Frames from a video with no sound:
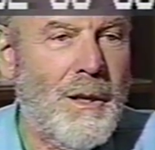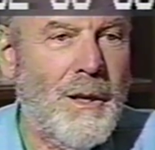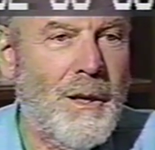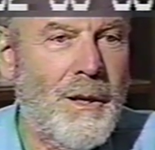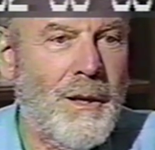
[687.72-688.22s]

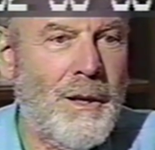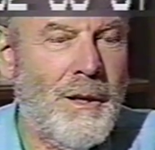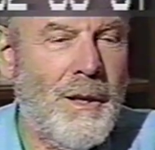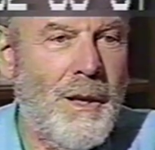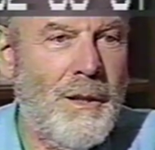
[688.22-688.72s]

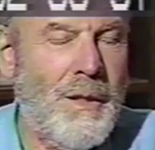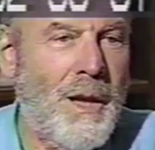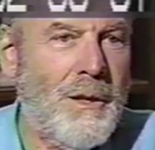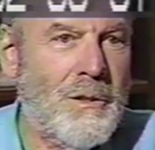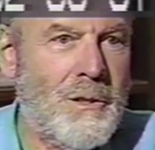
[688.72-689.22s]
and
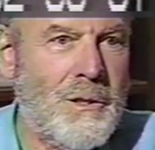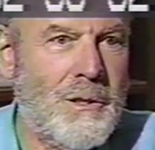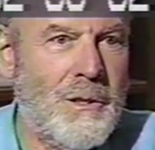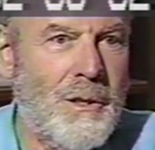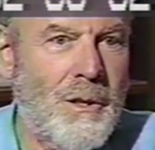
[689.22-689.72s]
that
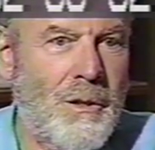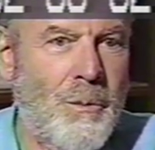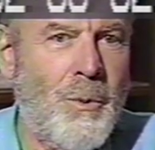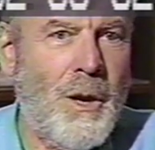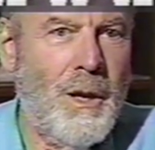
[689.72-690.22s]
is the
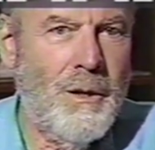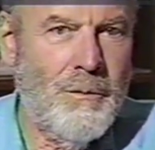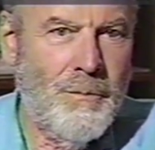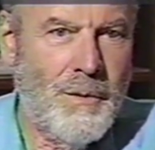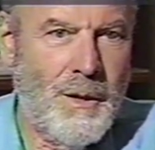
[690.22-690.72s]
brain,
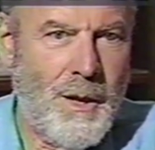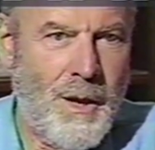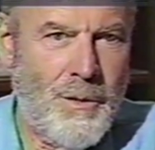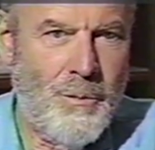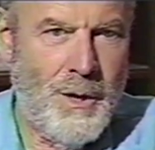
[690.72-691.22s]

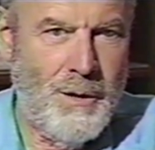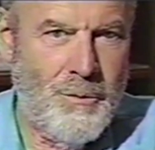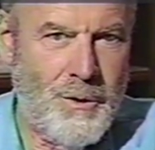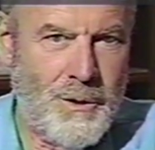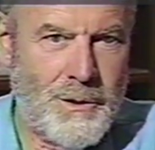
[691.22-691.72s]
how the brain
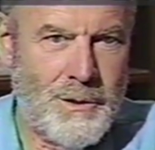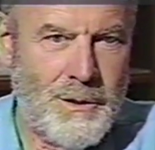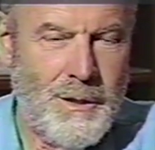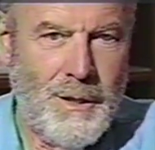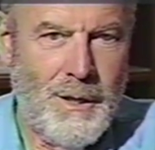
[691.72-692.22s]
works,
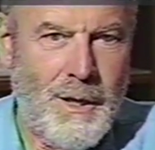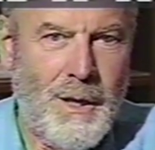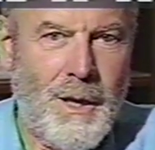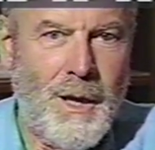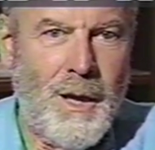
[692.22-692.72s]

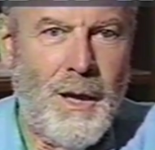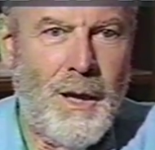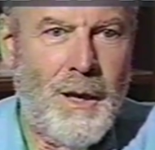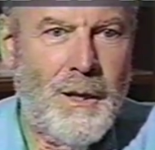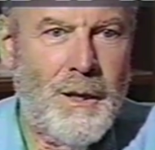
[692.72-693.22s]

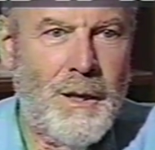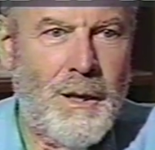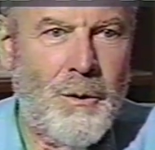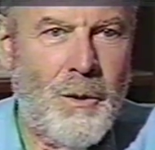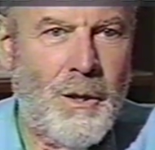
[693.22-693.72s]
and
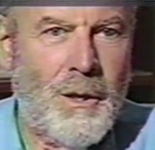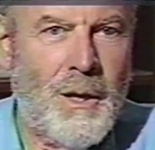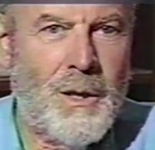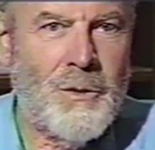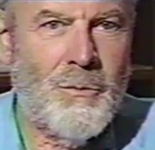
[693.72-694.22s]
the
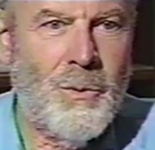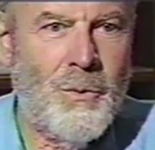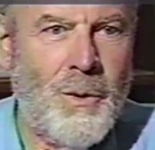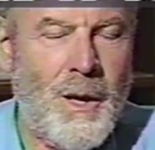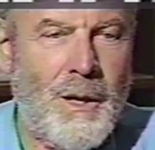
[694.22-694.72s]
connection
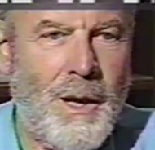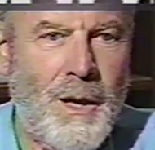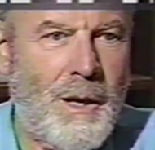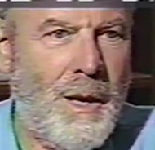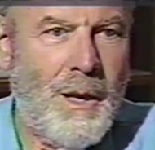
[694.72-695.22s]
between,
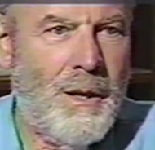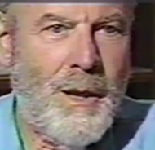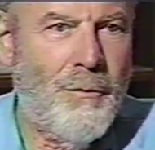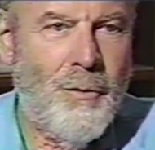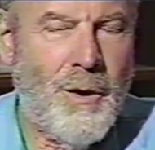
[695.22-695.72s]
and
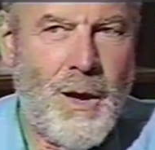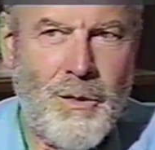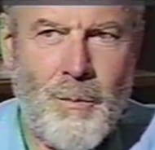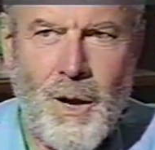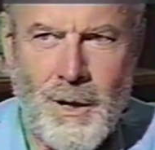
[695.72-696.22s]
therefore how
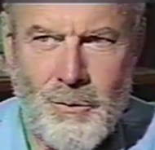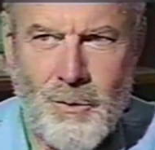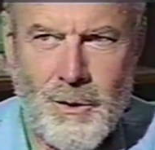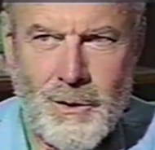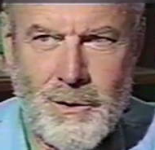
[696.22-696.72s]
the mind
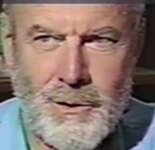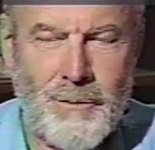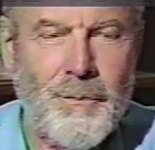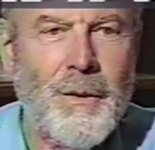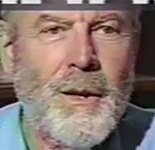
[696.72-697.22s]
works.
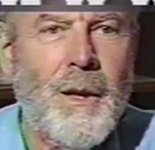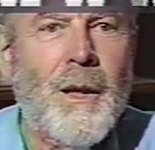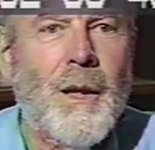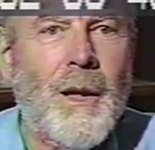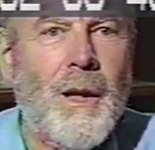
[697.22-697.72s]

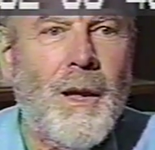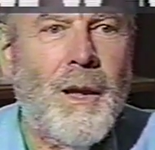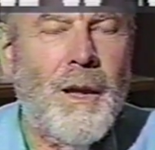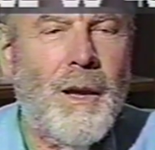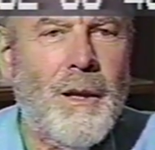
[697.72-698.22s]

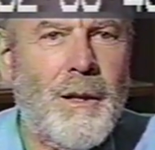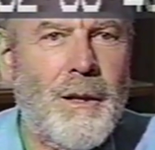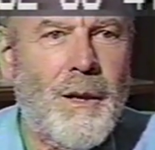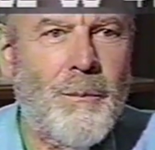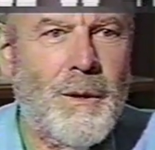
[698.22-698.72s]

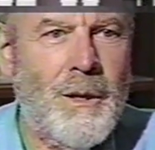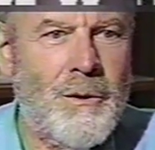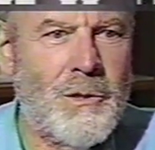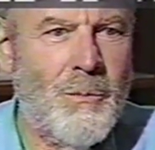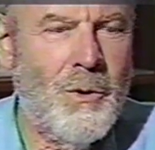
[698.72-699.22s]
And I mean,
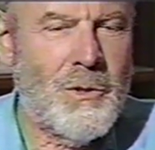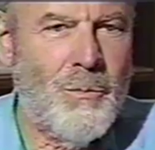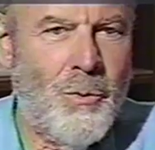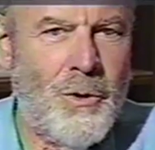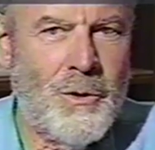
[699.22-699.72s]
here's the most
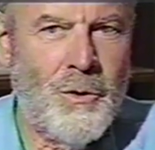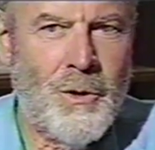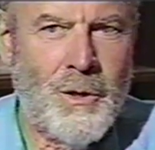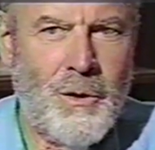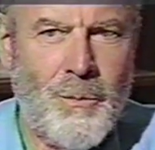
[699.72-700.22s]
important
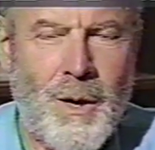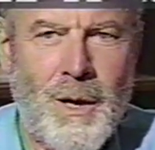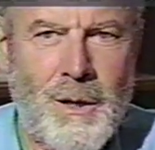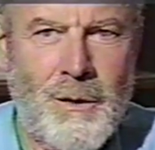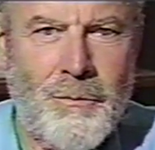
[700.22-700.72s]
organ in the
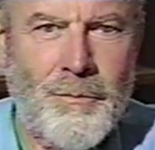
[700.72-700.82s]
body